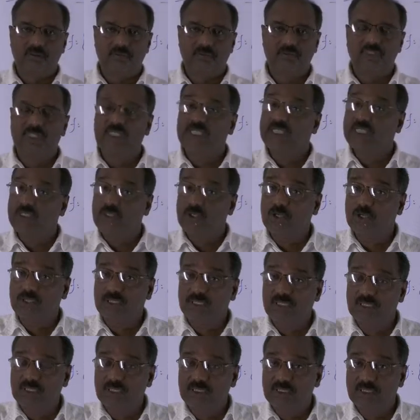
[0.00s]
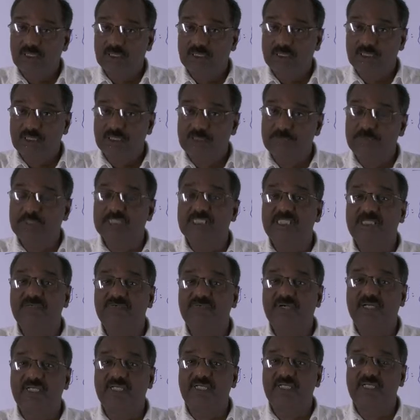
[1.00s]
we need not
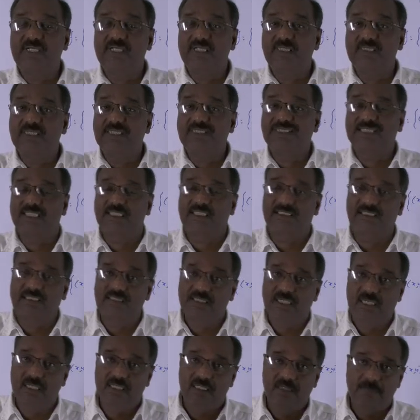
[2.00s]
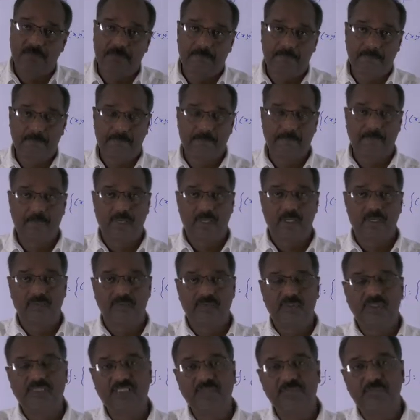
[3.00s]
specify the sets.
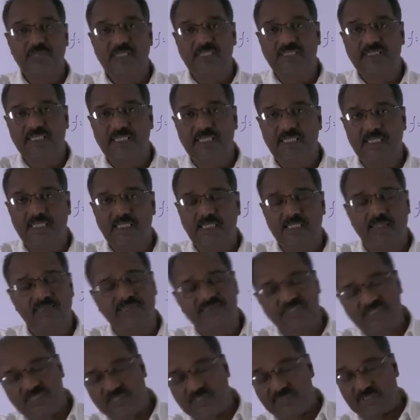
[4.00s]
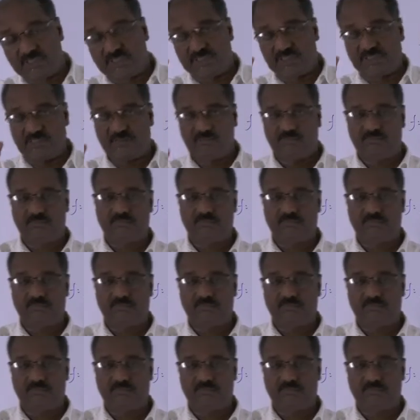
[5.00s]
We simply say f is a function.